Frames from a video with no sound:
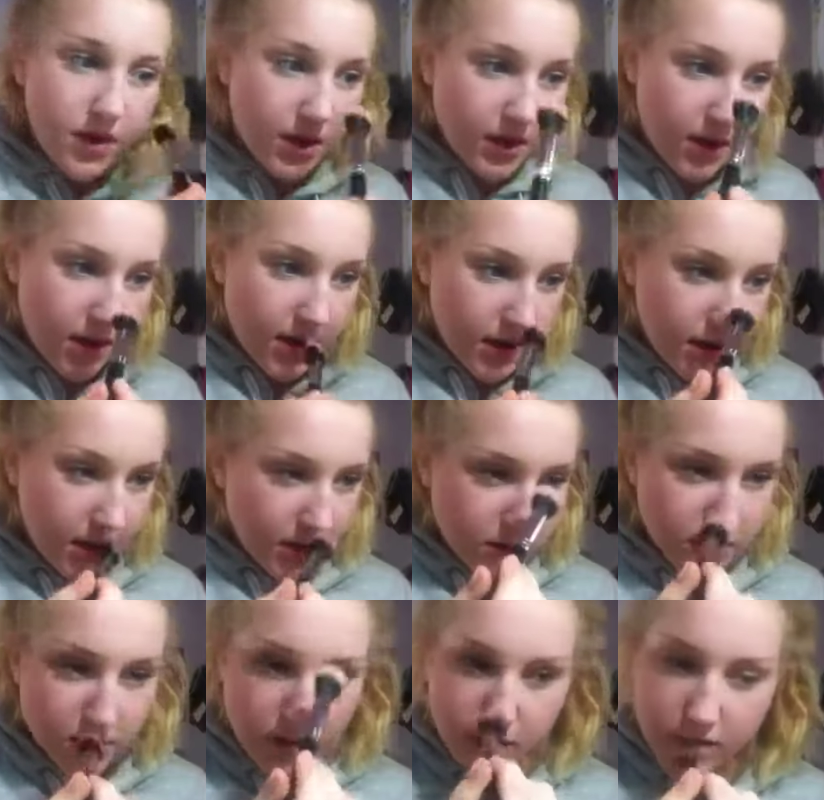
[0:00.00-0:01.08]
And then any
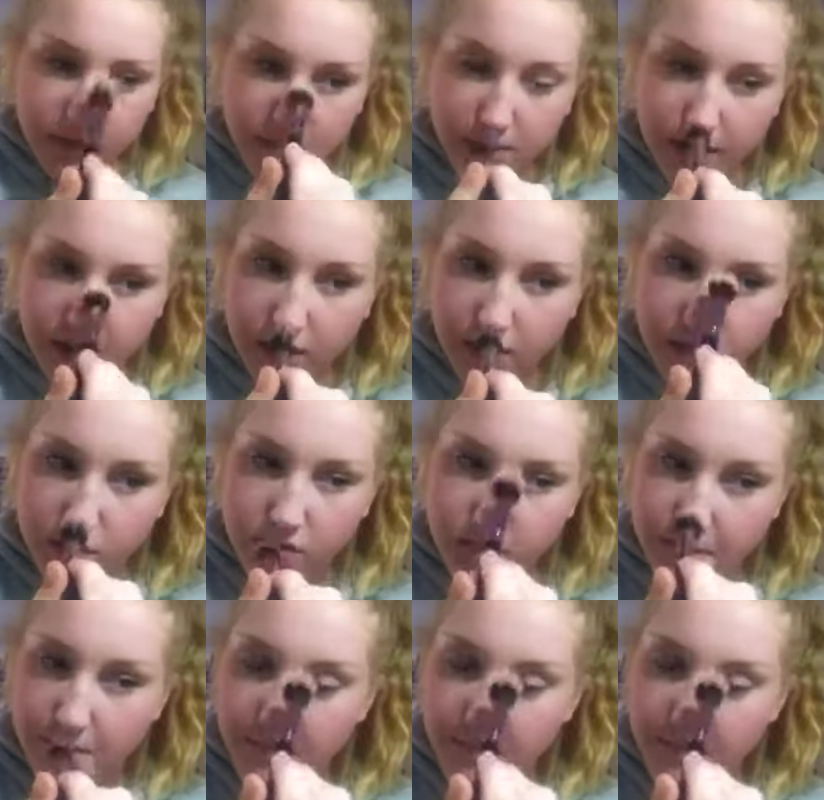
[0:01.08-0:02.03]
extra goes on my nose.